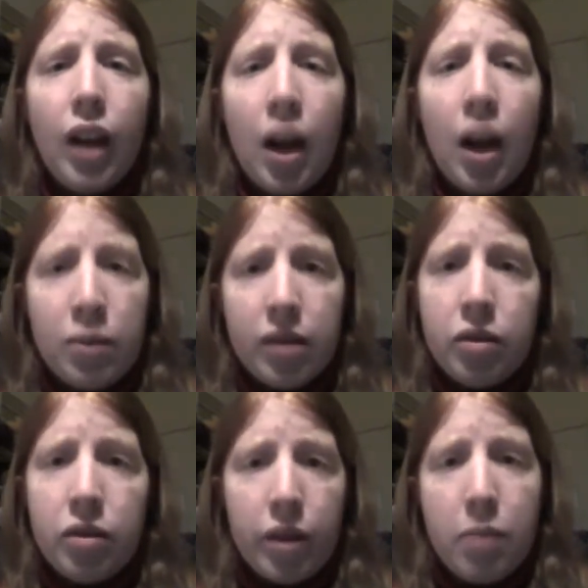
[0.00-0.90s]
I'm
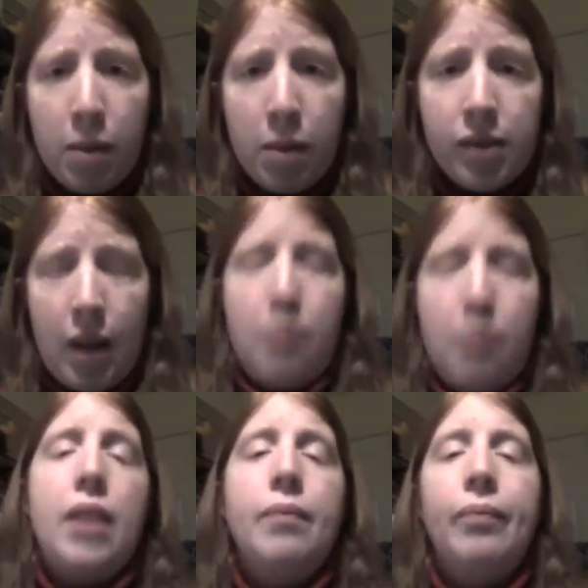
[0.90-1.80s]
still doing the Bubbles
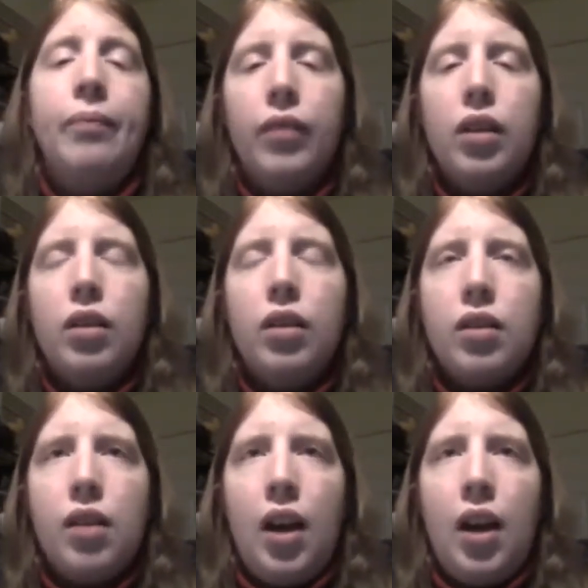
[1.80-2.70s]
campaign.
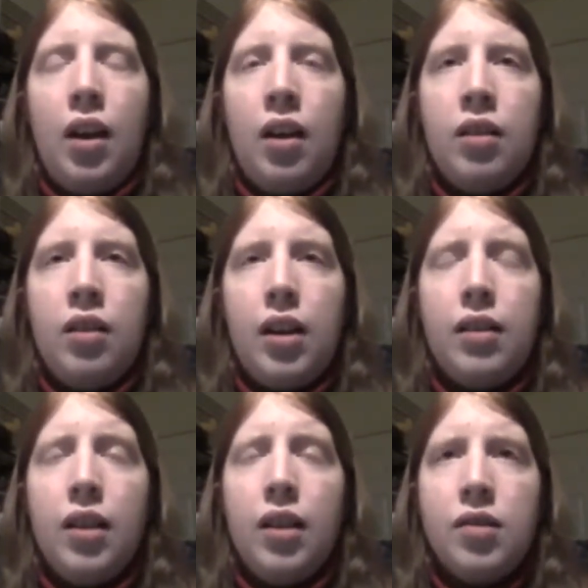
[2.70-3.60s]
And I
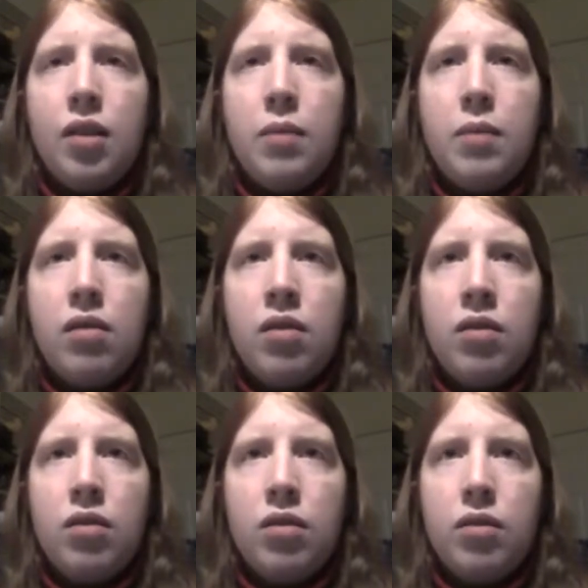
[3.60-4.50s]
think it's going to be
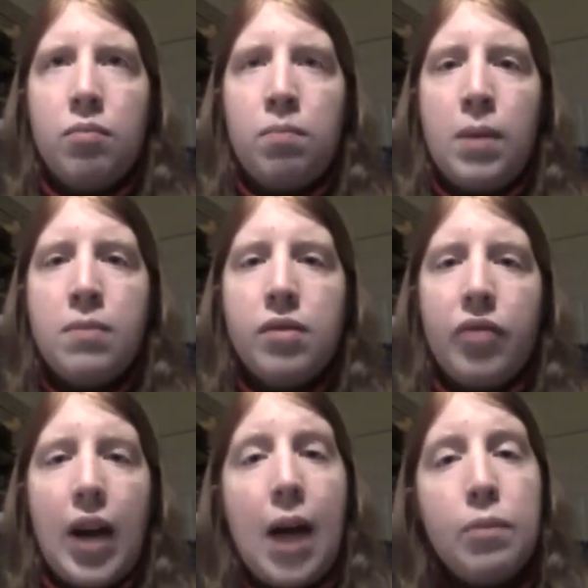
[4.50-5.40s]
called Bubbles for
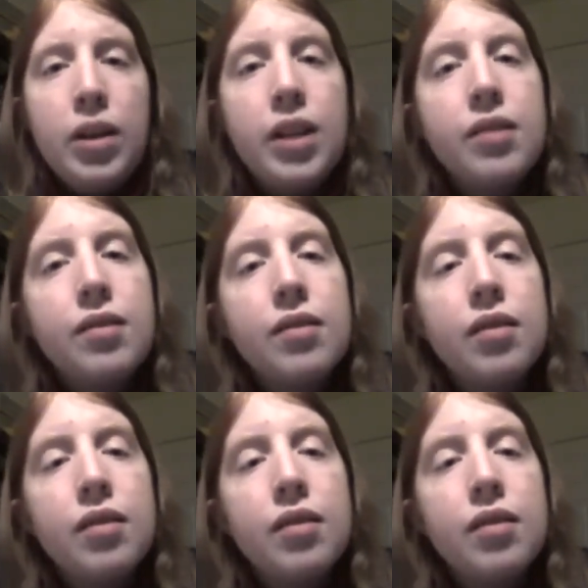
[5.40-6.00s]
Happiness.